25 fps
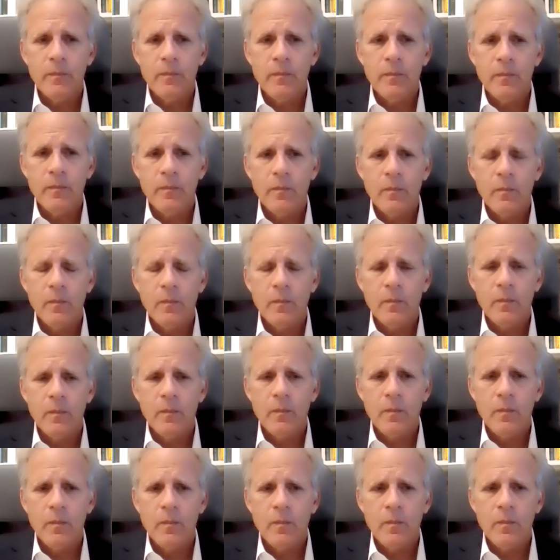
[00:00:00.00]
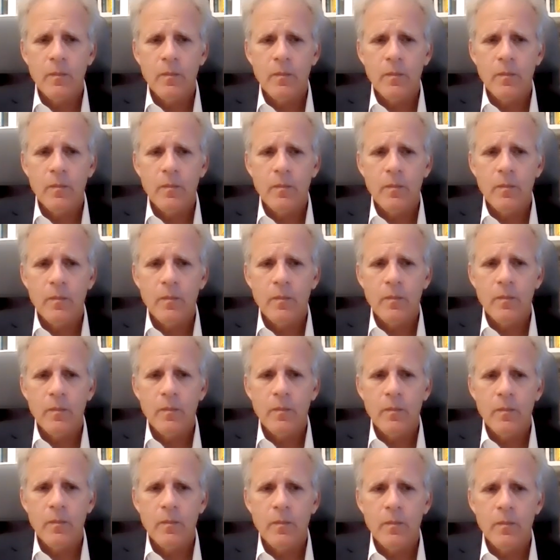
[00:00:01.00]

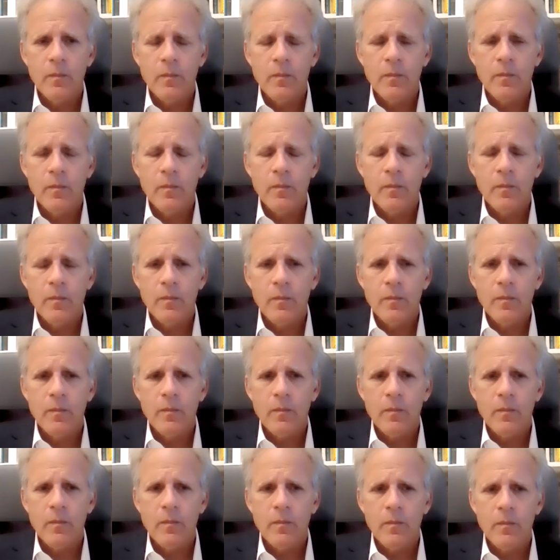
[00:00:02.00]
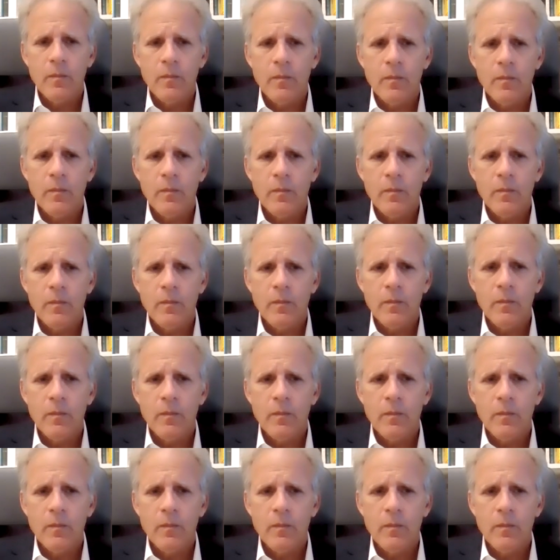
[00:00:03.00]
[no speech]